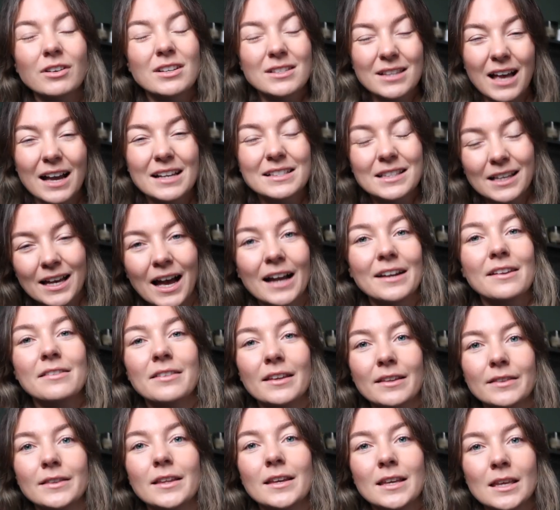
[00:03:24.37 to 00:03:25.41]
Because that is the kind of
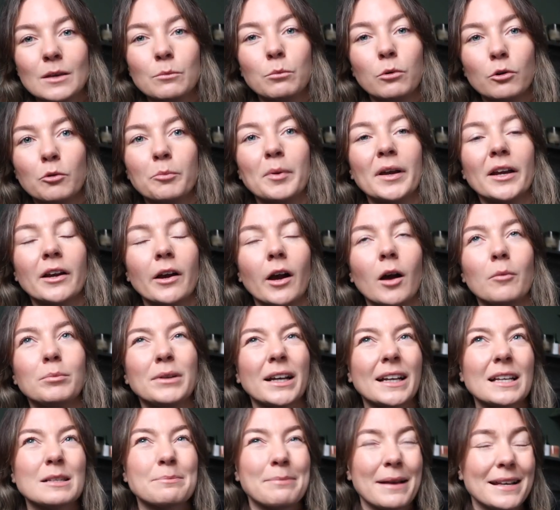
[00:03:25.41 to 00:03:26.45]
thing that he would pick up.
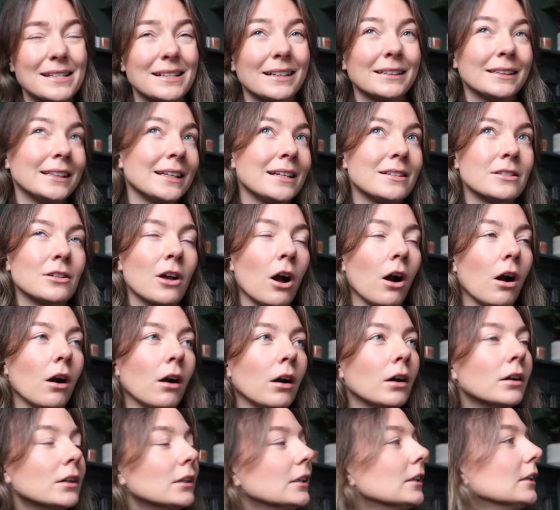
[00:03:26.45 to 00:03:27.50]
Like, it's basically his
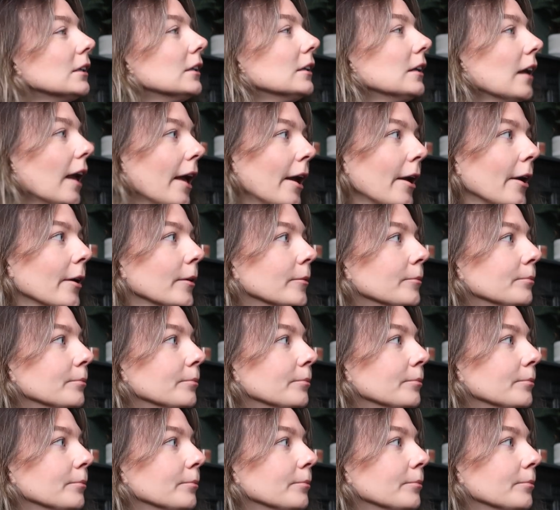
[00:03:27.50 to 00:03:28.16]
car. So